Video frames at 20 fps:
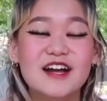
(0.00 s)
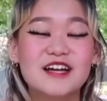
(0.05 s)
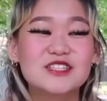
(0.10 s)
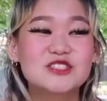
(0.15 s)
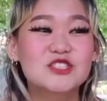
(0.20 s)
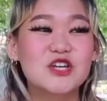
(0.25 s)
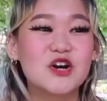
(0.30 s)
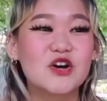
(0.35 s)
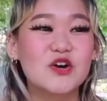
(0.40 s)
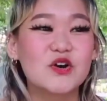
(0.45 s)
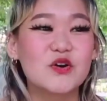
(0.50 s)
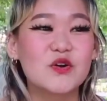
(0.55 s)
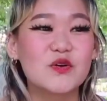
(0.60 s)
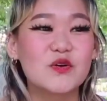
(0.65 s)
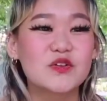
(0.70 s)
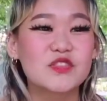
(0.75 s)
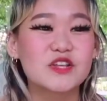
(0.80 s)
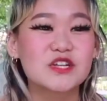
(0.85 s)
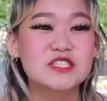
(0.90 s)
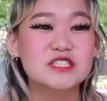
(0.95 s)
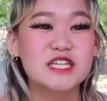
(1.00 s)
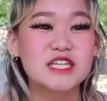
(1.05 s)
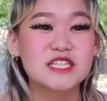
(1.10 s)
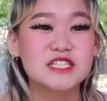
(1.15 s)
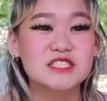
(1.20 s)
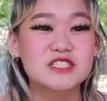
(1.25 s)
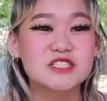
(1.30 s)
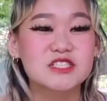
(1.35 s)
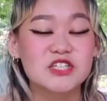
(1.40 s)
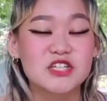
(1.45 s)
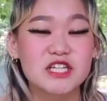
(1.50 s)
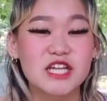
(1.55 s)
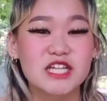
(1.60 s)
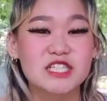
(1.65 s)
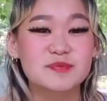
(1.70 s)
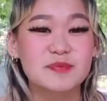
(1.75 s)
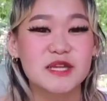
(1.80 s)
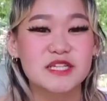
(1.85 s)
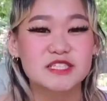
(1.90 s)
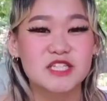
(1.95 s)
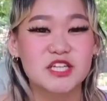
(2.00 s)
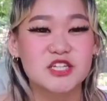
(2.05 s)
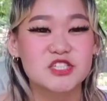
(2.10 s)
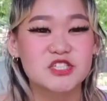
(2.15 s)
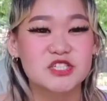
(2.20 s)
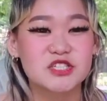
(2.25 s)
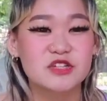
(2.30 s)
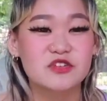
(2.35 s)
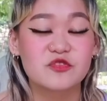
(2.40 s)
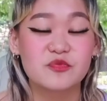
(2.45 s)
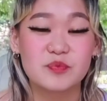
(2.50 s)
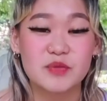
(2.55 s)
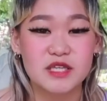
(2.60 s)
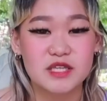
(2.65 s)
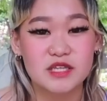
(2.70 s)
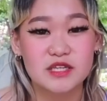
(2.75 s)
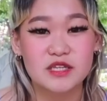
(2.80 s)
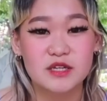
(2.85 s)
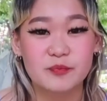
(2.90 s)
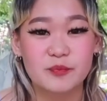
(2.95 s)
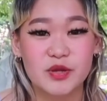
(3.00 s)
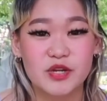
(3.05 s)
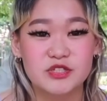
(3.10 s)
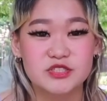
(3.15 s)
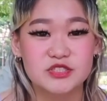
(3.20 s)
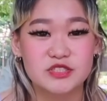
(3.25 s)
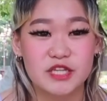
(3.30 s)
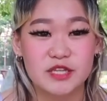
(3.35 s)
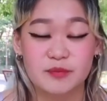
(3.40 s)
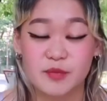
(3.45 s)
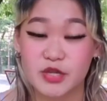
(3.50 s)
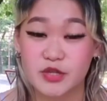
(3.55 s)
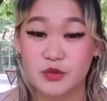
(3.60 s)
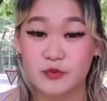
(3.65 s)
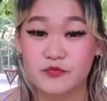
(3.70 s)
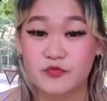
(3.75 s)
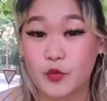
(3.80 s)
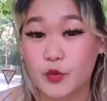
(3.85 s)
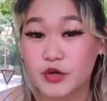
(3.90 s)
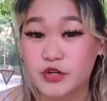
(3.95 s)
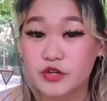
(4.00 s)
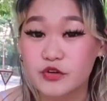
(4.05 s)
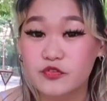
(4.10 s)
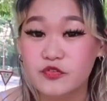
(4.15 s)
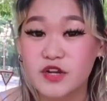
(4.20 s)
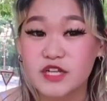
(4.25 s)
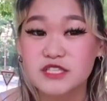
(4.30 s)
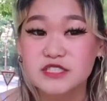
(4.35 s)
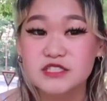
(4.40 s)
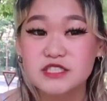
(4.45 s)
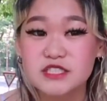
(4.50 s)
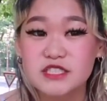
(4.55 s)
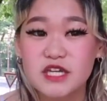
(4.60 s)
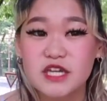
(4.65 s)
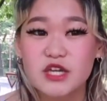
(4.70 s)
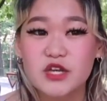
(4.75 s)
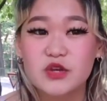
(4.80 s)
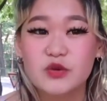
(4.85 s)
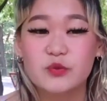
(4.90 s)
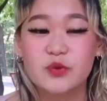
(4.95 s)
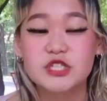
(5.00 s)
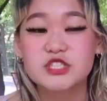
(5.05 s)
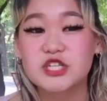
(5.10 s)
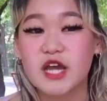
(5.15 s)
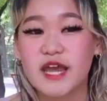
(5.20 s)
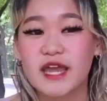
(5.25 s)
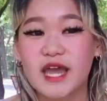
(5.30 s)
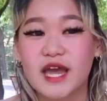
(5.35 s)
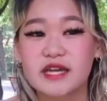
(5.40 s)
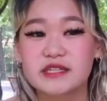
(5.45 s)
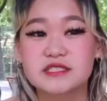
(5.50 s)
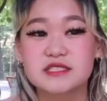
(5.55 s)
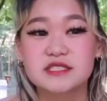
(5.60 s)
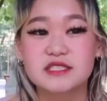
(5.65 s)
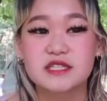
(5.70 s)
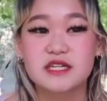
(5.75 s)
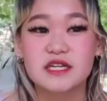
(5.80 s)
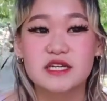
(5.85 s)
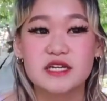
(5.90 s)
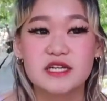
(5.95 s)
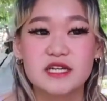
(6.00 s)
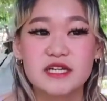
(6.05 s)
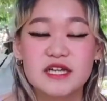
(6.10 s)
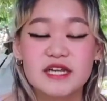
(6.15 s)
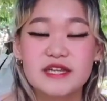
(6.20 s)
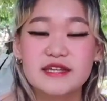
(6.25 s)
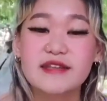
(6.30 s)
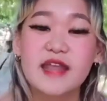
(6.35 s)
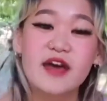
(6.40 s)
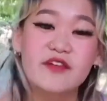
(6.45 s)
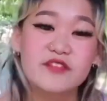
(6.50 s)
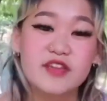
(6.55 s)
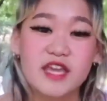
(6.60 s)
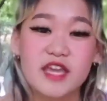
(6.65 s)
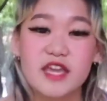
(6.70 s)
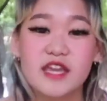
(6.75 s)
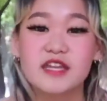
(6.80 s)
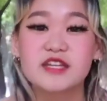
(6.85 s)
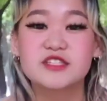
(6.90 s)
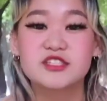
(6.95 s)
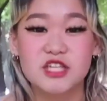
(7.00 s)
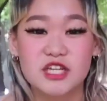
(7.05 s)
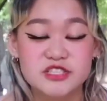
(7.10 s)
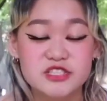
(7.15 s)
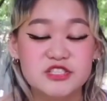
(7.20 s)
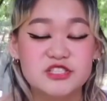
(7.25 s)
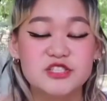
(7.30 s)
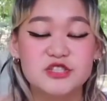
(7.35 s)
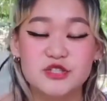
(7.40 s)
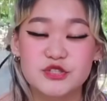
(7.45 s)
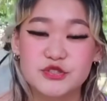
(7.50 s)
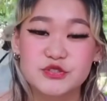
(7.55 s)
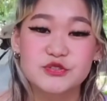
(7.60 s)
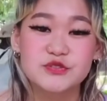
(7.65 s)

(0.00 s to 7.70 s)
So there's like a certain expectation of me compared to like my foreigner friends, which I had to navigate and adjust to.